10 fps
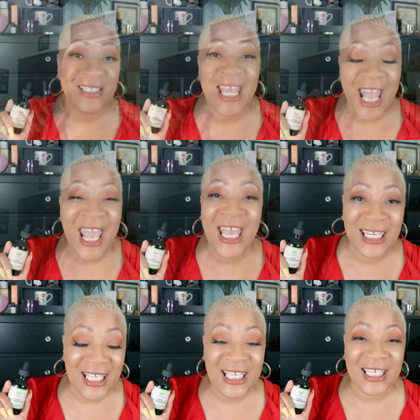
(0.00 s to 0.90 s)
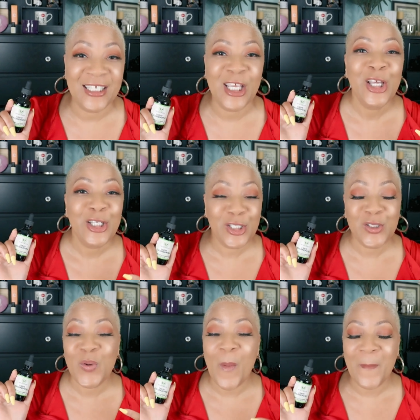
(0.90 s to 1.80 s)
need to add in
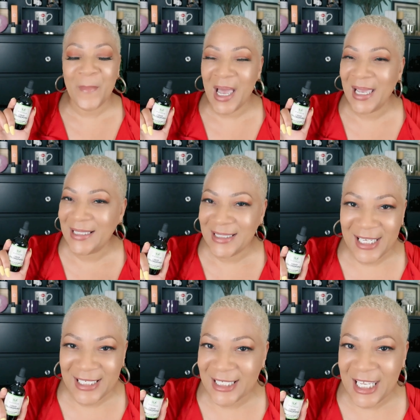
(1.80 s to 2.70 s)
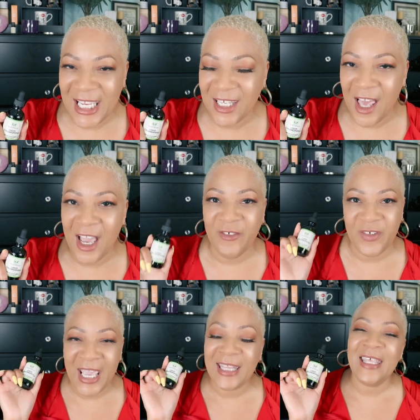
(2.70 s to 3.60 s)
to my day-to-day life,
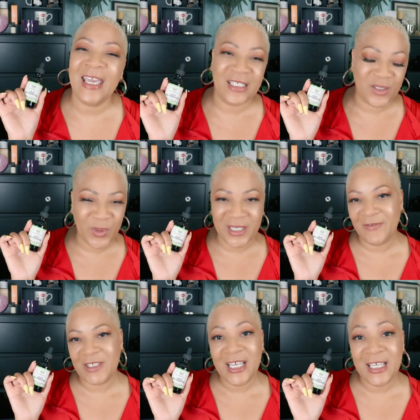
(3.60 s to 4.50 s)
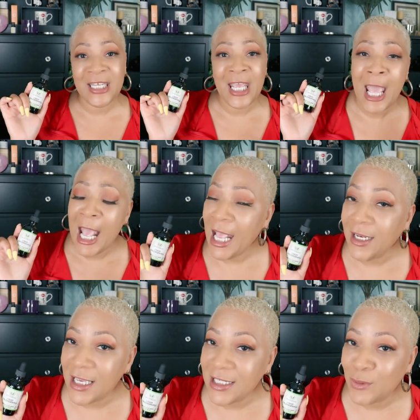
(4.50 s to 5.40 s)
and that is what I've done.
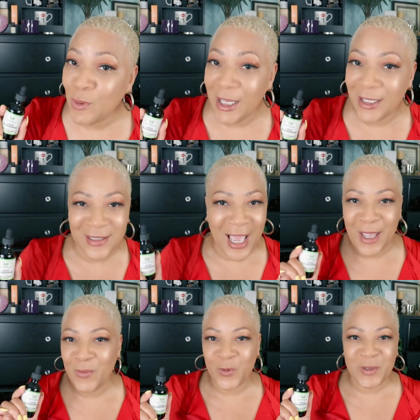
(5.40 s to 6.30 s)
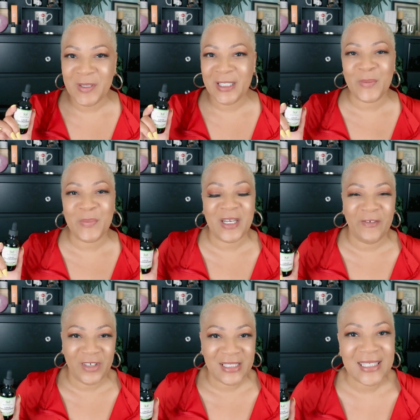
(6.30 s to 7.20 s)
And guess what? I'm reaping the
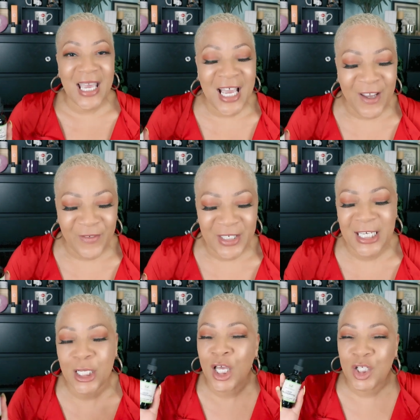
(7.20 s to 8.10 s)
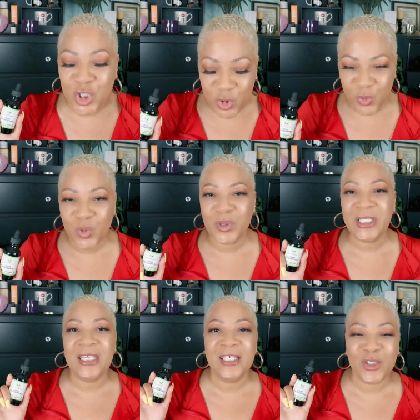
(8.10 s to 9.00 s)
benefits of it.
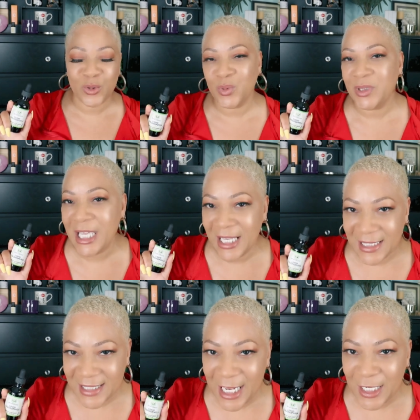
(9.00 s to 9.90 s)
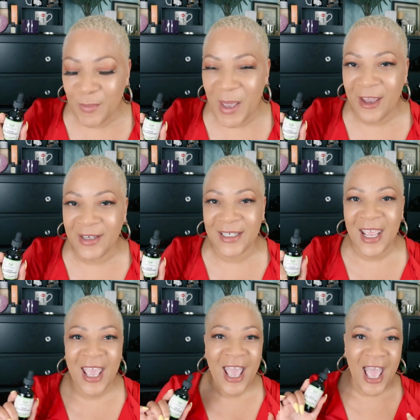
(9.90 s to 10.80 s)
Truly, truly excited about it.
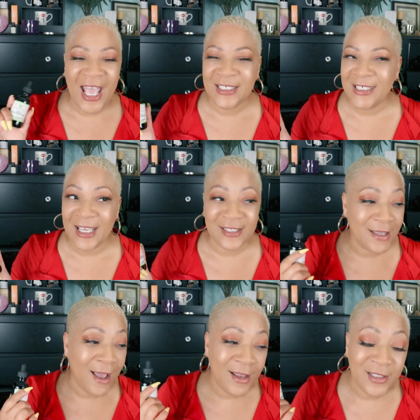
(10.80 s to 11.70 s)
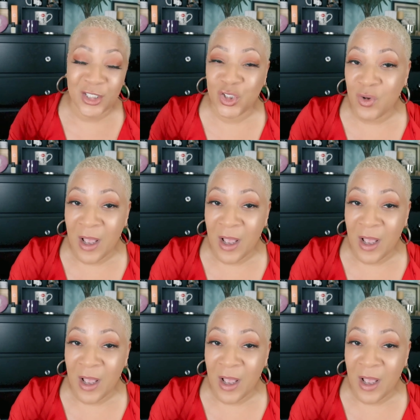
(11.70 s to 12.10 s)
And yes, I just